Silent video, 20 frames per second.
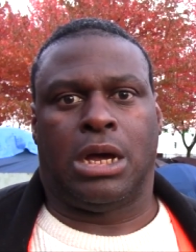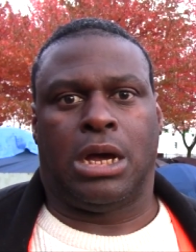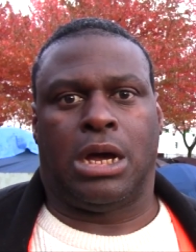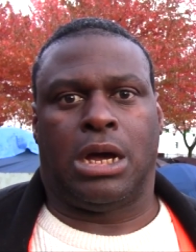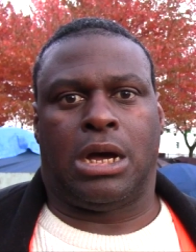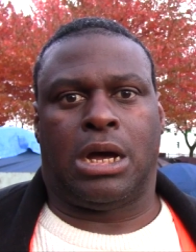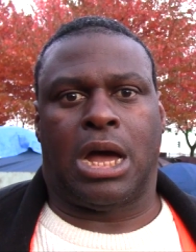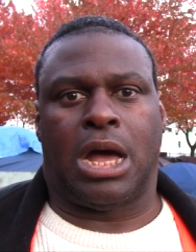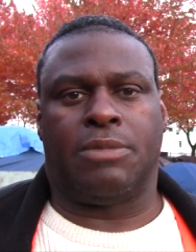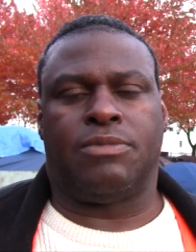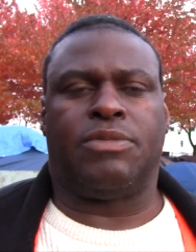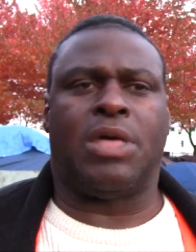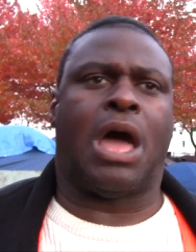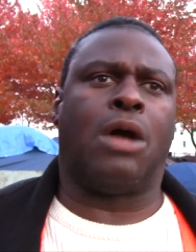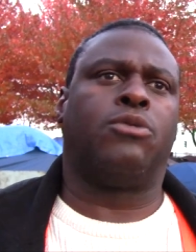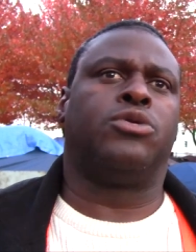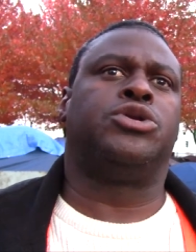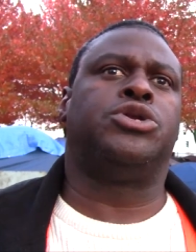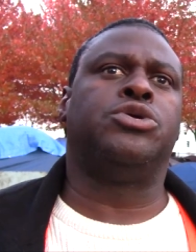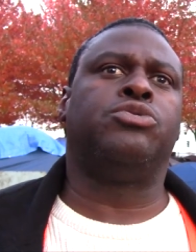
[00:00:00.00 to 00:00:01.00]
Uh,
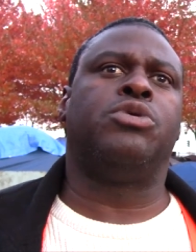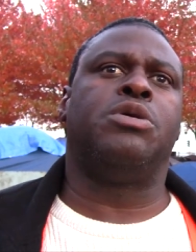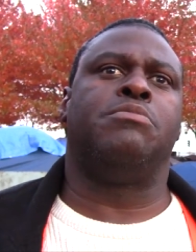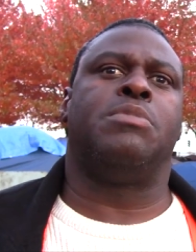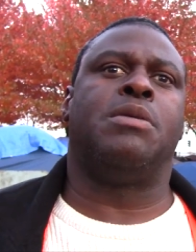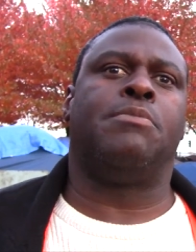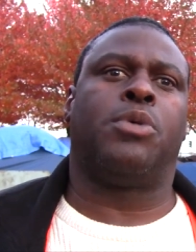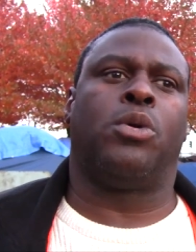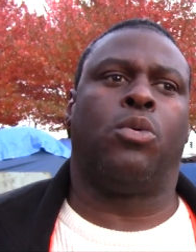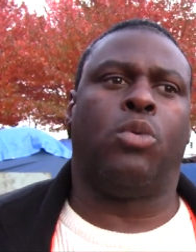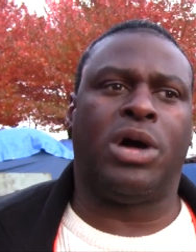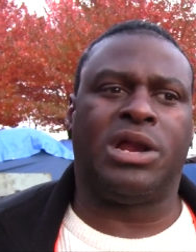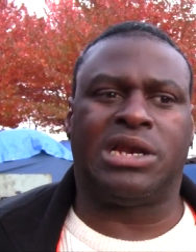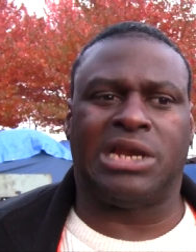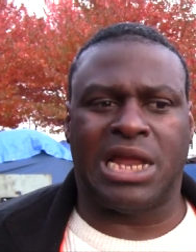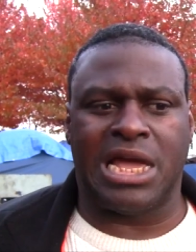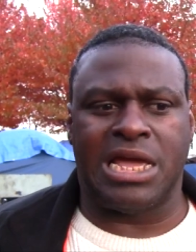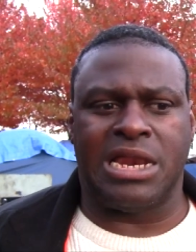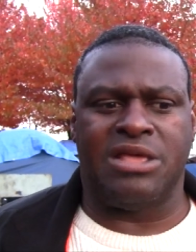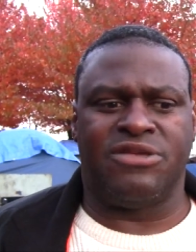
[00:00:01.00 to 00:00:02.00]
I, I, do remember
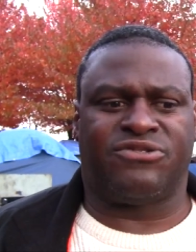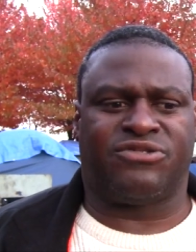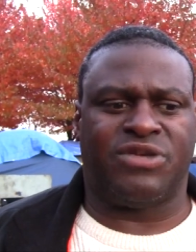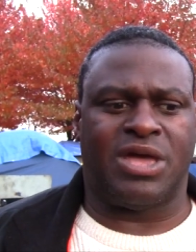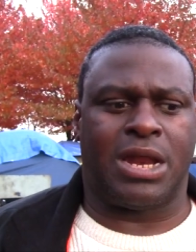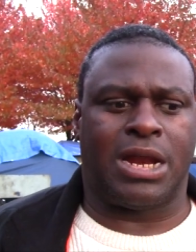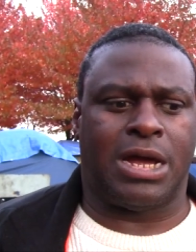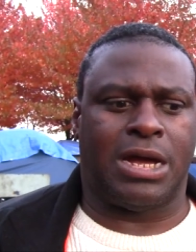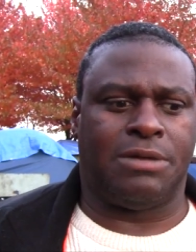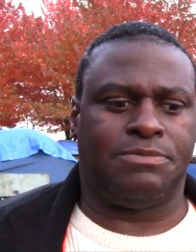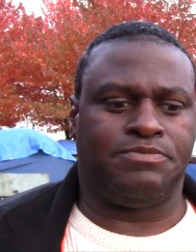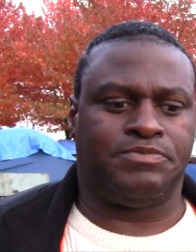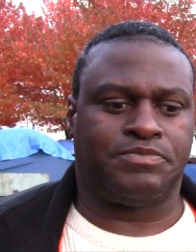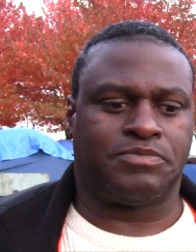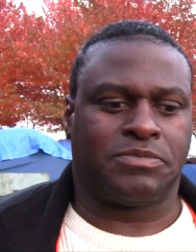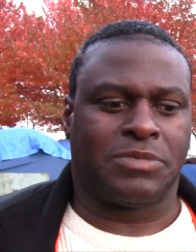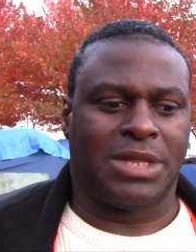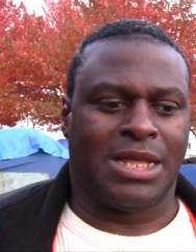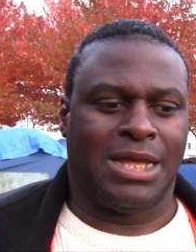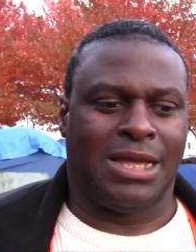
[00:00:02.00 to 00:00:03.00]
one lady said, um,
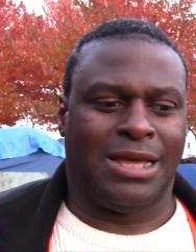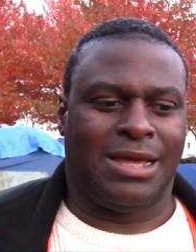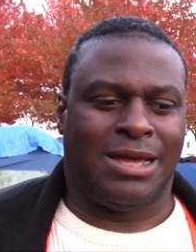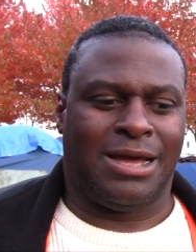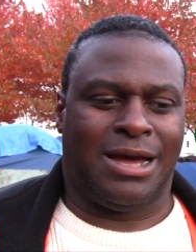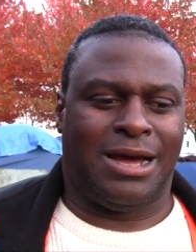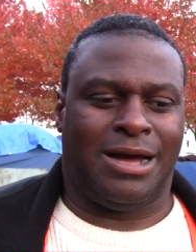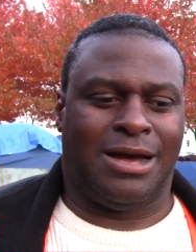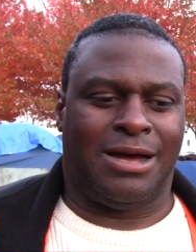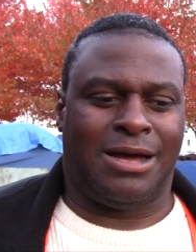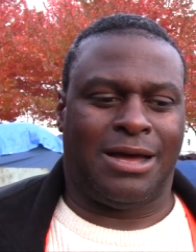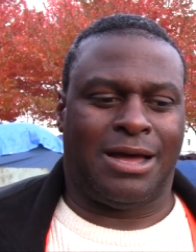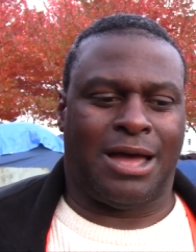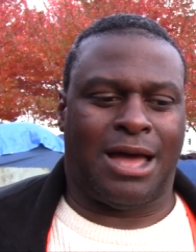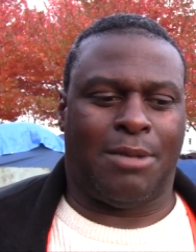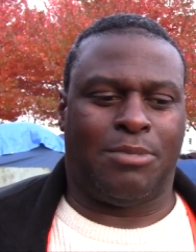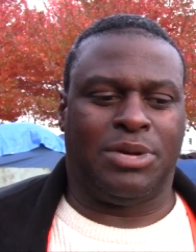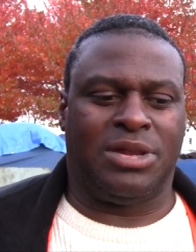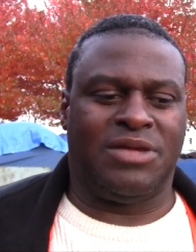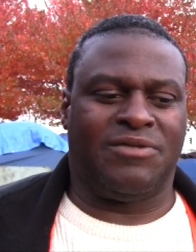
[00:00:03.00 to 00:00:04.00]
uh,
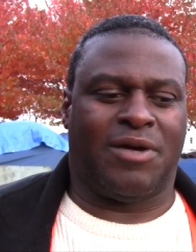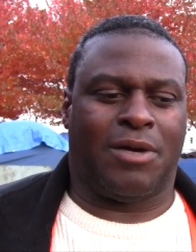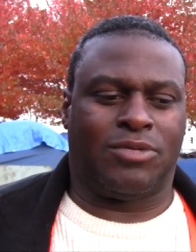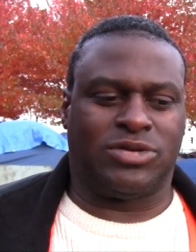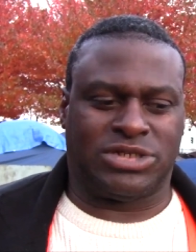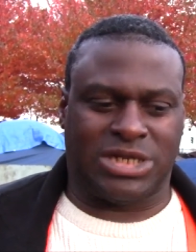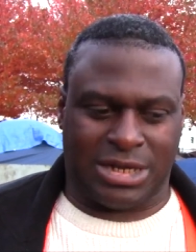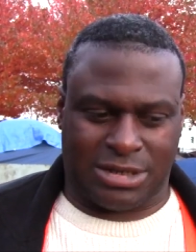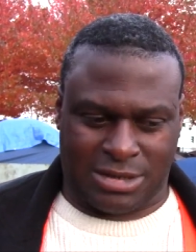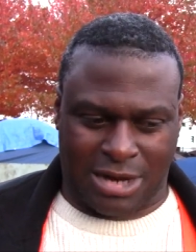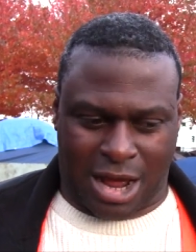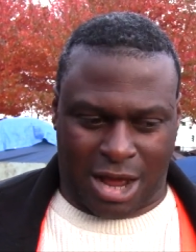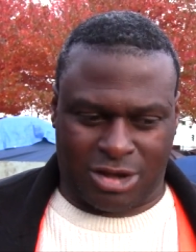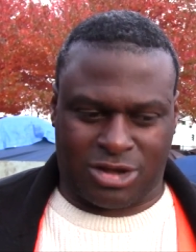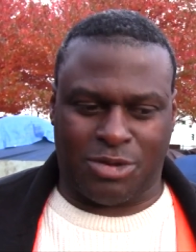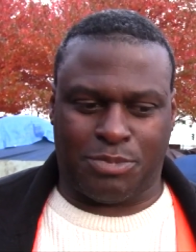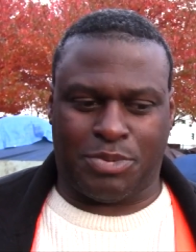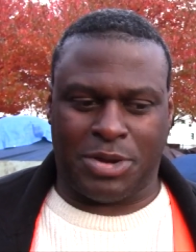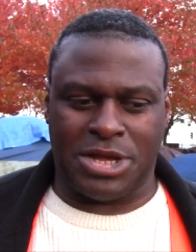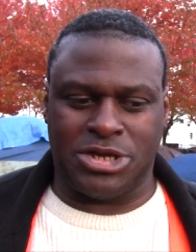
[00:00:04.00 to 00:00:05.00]
I believe I was at
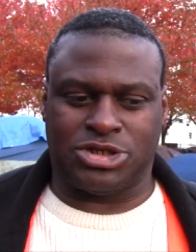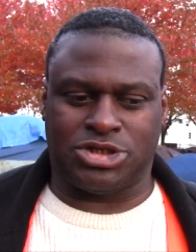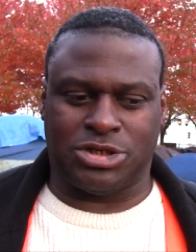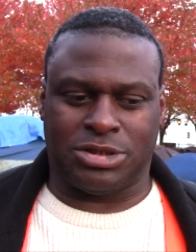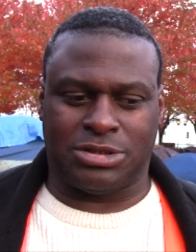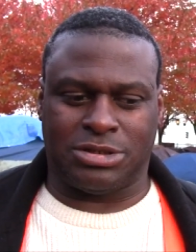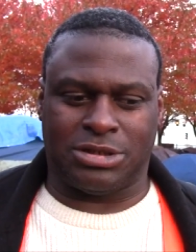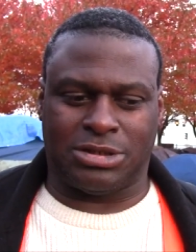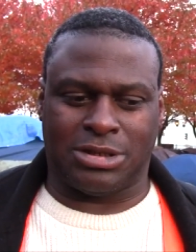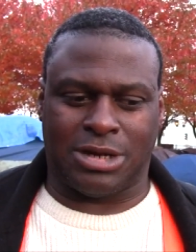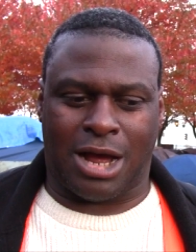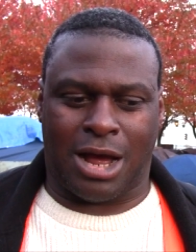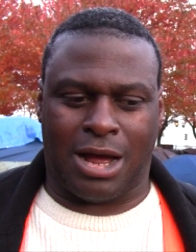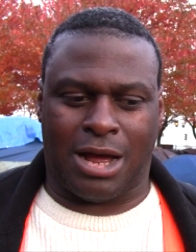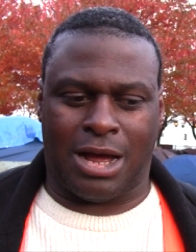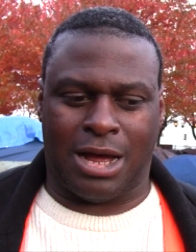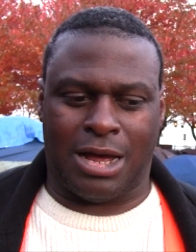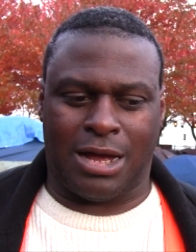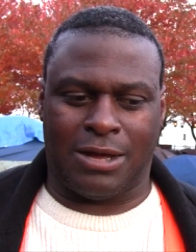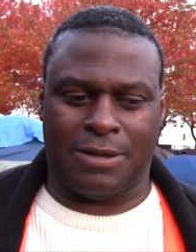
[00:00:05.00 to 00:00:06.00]
Occupation
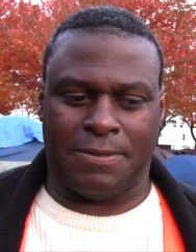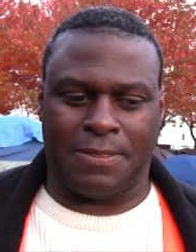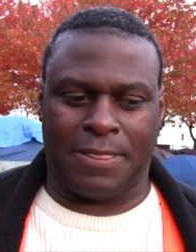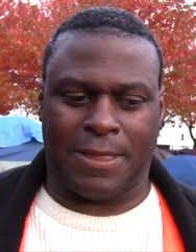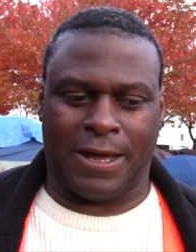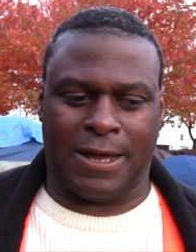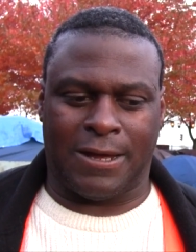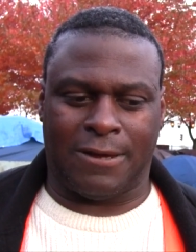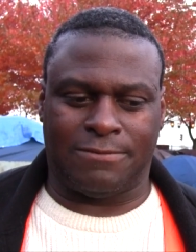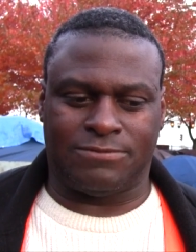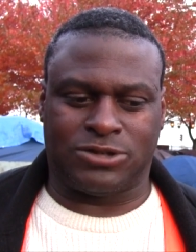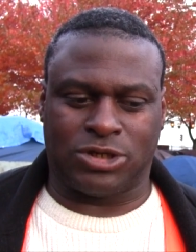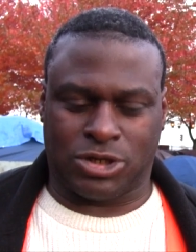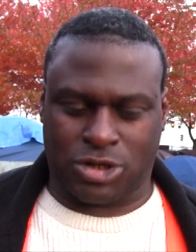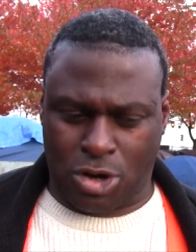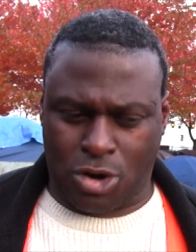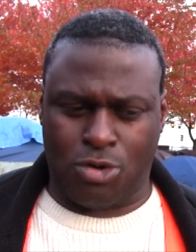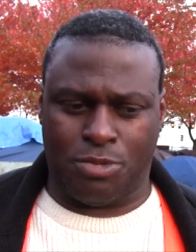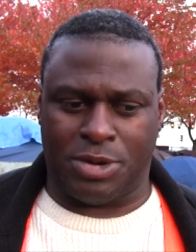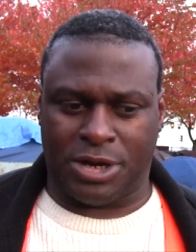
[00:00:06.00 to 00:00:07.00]
uh, uh
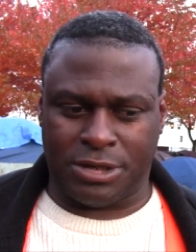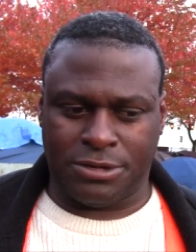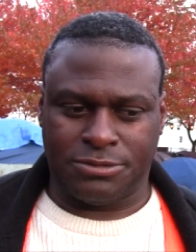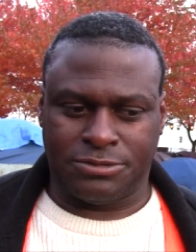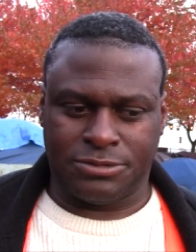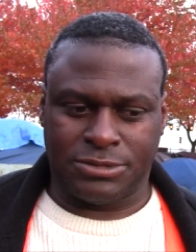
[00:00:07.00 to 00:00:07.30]
Tacoma.